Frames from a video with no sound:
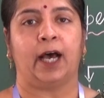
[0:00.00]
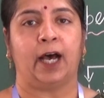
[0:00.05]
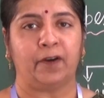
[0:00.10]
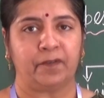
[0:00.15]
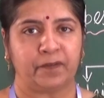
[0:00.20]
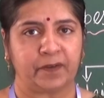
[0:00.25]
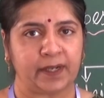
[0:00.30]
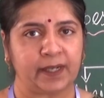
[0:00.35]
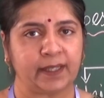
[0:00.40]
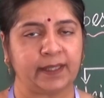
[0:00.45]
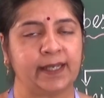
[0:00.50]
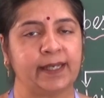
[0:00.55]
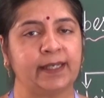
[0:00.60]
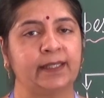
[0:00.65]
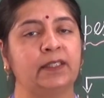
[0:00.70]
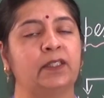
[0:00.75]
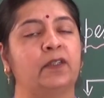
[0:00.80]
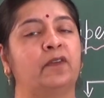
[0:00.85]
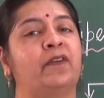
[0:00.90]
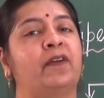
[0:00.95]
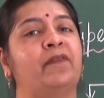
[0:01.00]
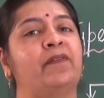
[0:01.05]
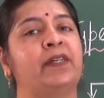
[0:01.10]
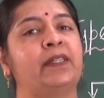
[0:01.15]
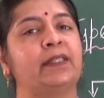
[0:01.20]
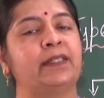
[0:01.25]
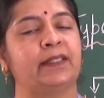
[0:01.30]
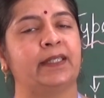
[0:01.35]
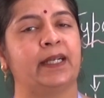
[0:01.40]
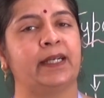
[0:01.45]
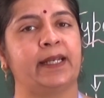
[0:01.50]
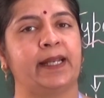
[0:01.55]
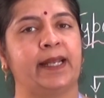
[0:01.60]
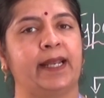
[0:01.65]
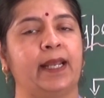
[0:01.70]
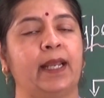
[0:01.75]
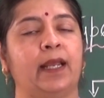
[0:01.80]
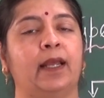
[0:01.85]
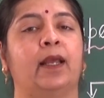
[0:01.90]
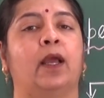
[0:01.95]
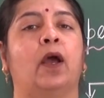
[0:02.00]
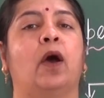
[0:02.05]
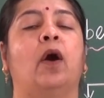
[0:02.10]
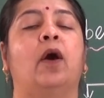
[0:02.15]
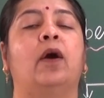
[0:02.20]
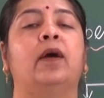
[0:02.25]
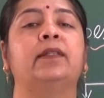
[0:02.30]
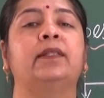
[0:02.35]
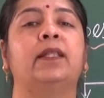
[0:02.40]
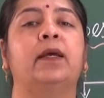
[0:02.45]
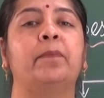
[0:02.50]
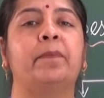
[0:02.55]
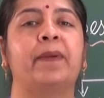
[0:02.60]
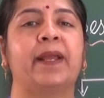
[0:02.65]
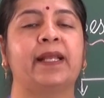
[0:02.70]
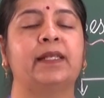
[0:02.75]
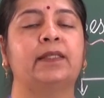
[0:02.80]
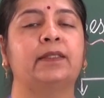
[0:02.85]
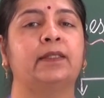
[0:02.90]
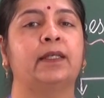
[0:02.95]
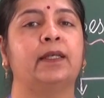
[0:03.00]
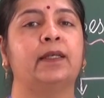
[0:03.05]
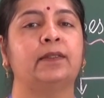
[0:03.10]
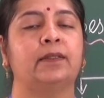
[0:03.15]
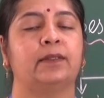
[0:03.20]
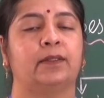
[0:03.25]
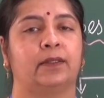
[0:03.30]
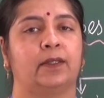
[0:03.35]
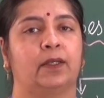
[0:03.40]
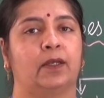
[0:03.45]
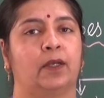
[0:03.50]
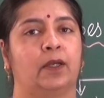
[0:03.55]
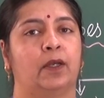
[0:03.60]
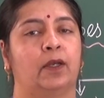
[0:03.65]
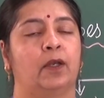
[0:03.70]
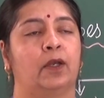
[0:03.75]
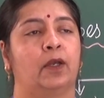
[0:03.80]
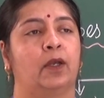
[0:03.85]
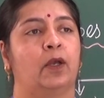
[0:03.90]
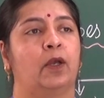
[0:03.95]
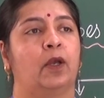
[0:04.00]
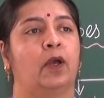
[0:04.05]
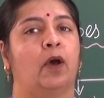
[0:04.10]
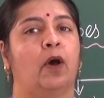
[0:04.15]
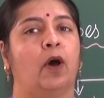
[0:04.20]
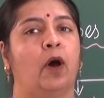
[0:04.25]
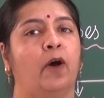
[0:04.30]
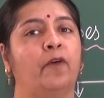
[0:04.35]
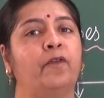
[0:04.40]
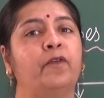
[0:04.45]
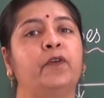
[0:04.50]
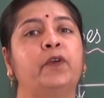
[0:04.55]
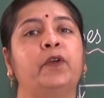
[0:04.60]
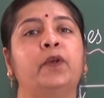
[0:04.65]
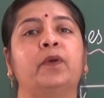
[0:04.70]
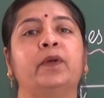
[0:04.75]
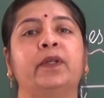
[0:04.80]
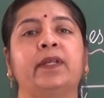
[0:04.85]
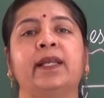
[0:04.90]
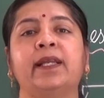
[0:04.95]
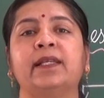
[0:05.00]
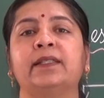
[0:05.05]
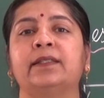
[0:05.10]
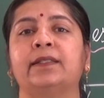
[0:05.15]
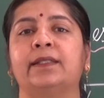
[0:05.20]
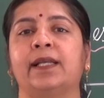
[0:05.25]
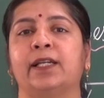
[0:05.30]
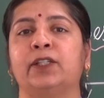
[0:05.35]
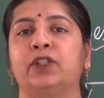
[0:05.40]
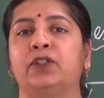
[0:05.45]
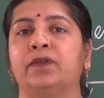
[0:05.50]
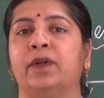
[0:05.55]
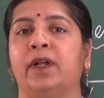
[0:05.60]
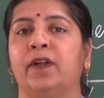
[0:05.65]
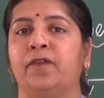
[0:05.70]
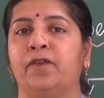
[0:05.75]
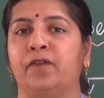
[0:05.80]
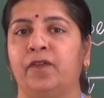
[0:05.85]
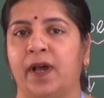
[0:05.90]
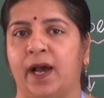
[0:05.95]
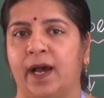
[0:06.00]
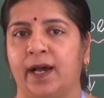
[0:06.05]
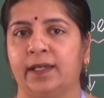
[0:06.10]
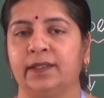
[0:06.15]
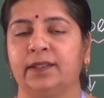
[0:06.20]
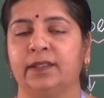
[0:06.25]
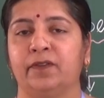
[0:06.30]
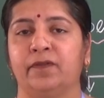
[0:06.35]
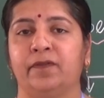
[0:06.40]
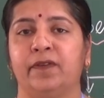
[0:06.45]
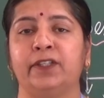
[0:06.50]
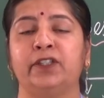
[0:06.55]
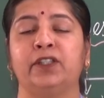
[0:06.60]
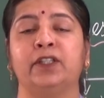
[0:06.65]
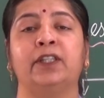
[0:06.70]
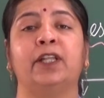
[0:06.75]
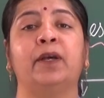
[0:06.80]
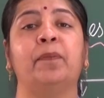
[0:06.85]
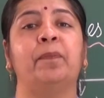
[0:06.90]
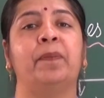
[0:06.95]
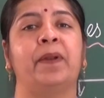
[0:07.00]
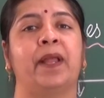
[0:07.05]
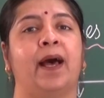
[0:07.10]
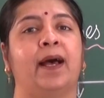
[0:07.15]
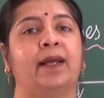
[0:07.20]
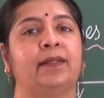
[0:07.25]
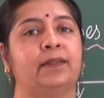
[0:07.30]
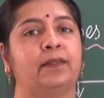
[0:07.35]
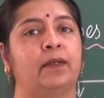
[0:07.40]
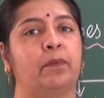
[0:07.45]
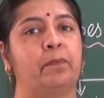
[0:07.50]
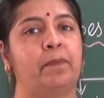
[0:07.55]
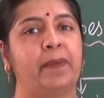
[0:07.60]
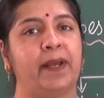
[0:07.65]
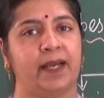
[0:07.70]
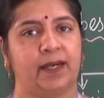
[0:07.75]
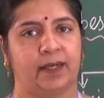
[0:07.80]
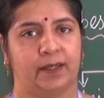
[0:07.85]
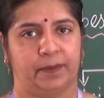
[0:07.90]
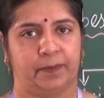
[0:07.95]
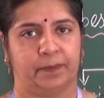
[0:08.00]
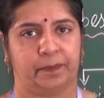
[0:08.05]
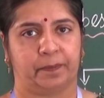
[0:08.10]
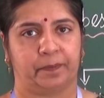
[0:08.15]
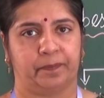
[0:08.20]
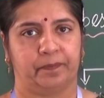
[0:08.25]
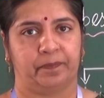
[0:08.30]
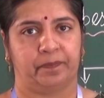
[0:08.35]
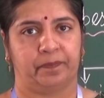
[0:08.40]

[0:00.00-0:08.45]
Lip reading: After this we will study on the basis of unisexual flowers which the plant bear.